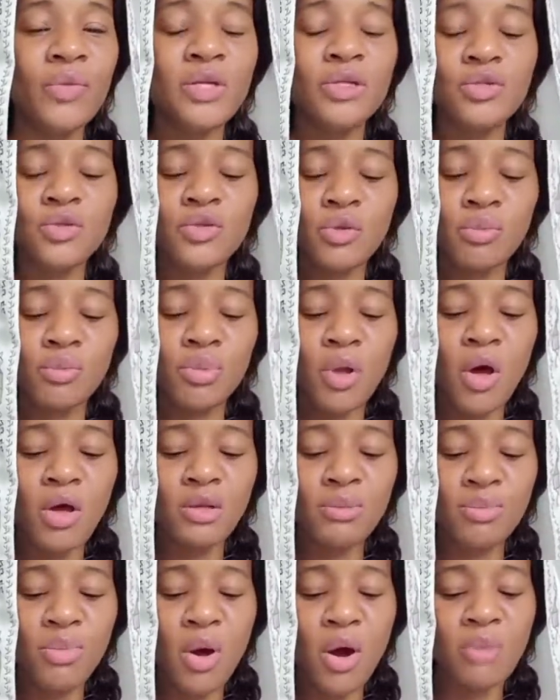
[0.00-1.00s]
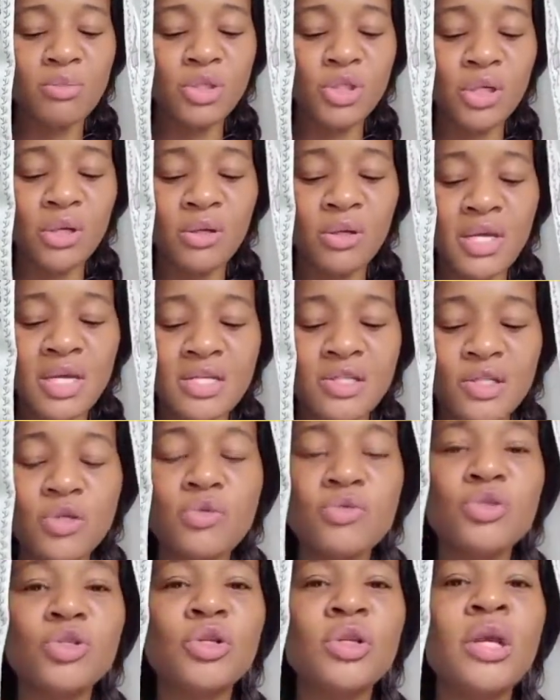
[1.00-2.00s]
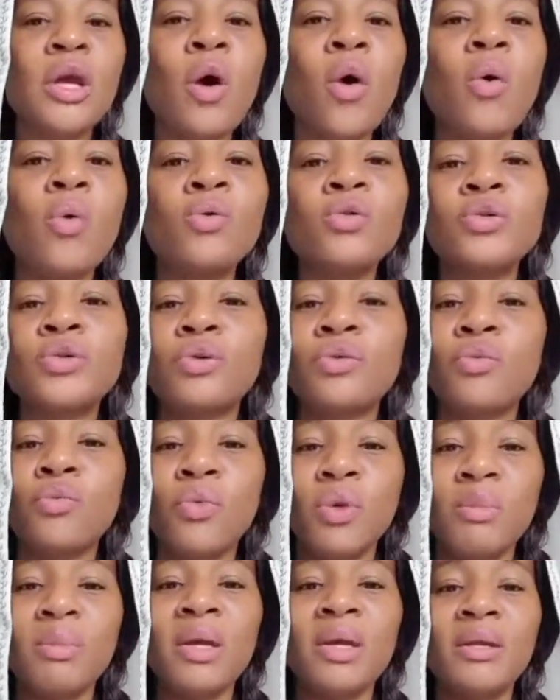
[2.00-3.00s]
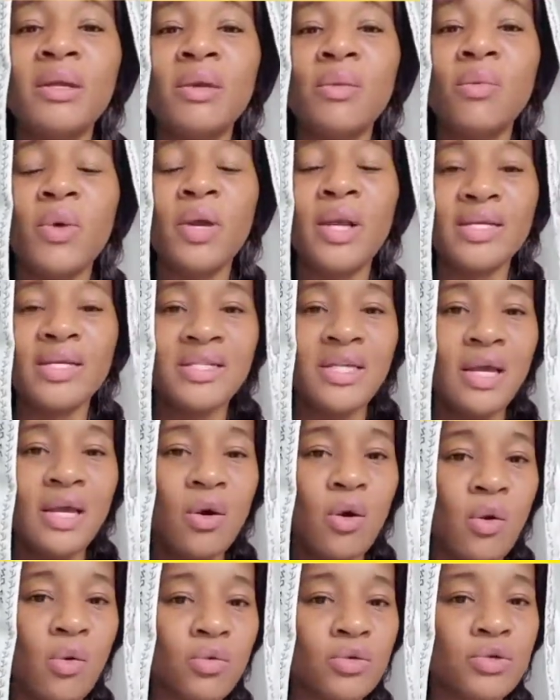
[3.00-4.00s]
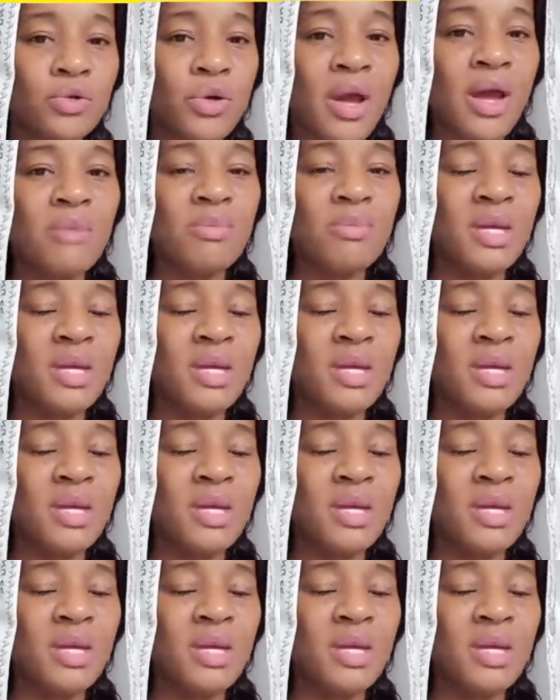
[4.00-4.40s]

So the blonde bombshell is usually older women. When I say older, I